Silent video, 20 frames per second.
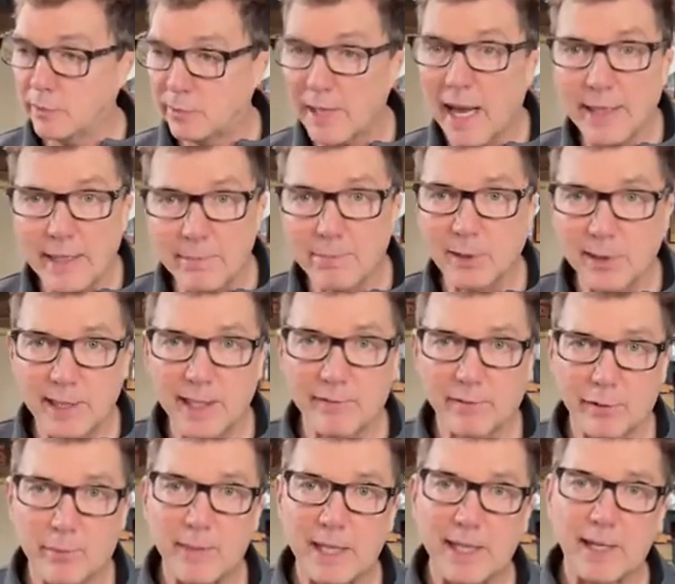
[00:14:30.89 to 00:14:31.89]

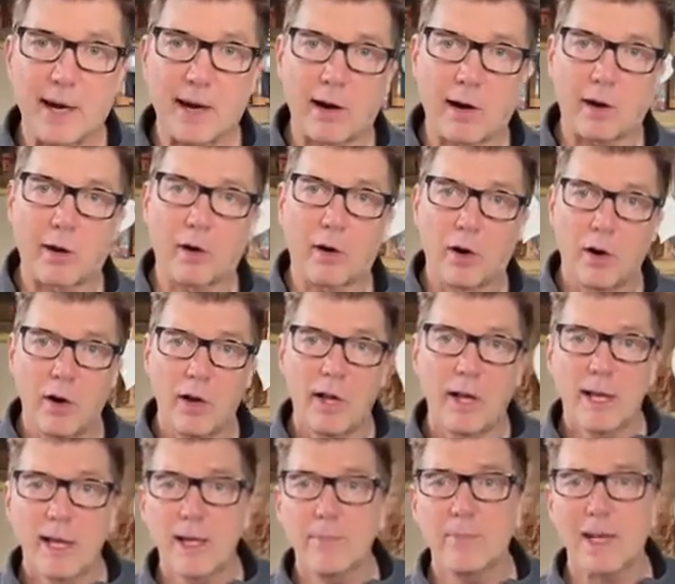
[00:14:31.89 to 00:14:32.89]
90% for me are
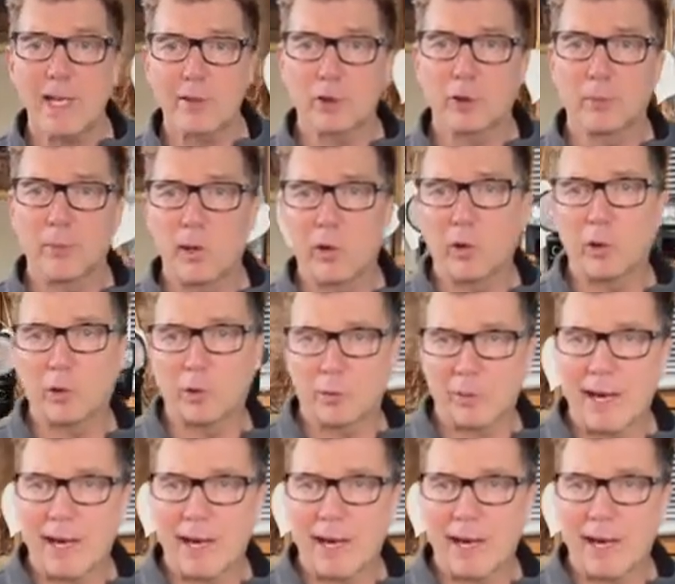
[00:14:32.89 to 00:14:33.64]
in manual mode,